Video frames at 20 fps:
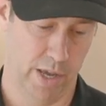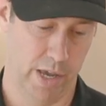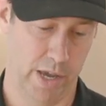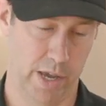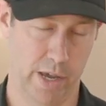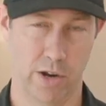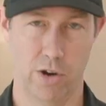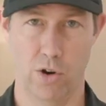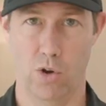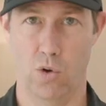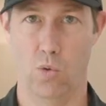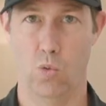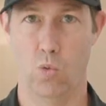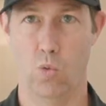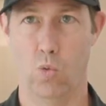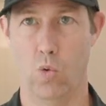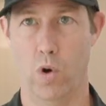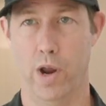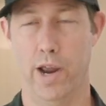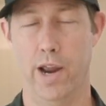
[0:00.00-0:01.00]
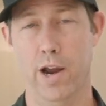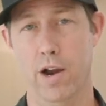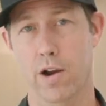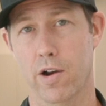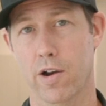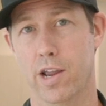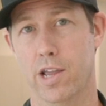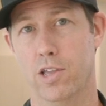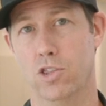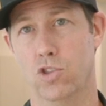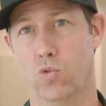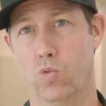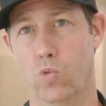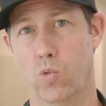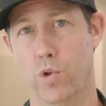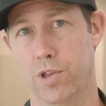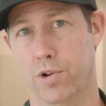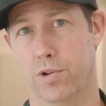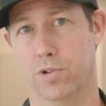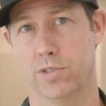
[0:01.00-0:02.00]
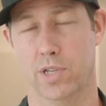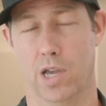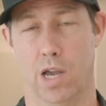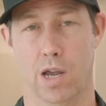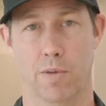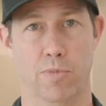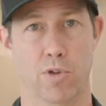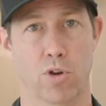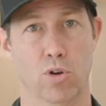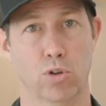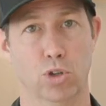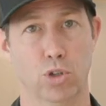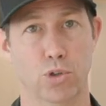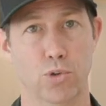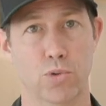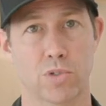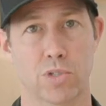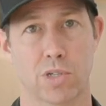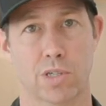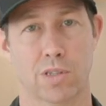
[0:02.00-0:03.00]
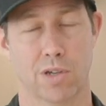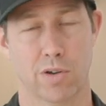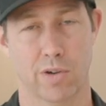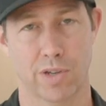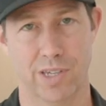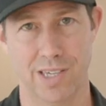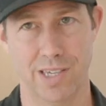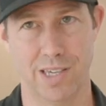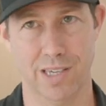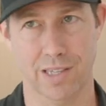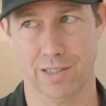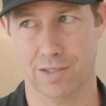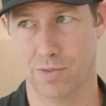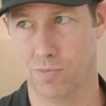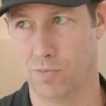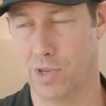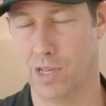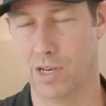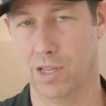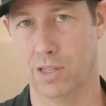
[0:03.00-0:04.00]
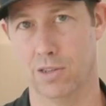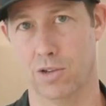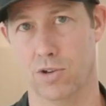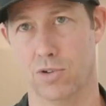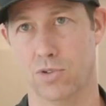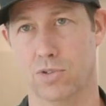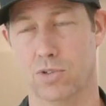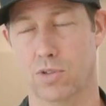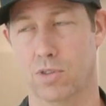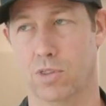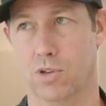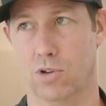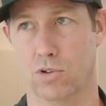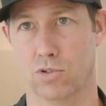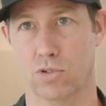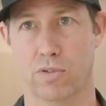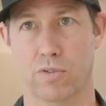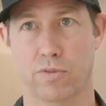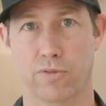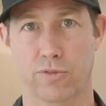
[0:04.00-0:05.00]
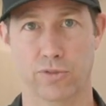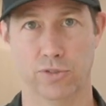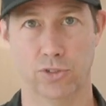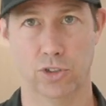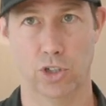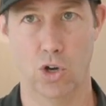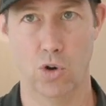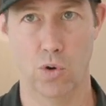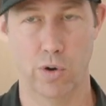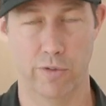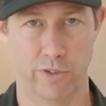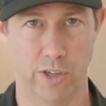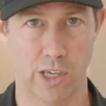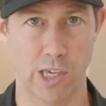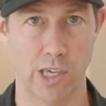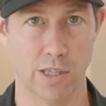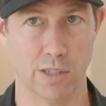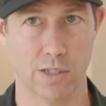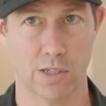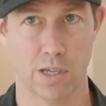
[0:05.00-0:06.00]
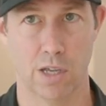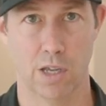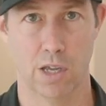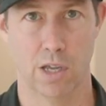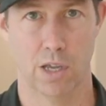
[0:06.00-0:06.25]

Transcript: and where in the wintertime they're losing their heat, meaning there's, there's flow of heat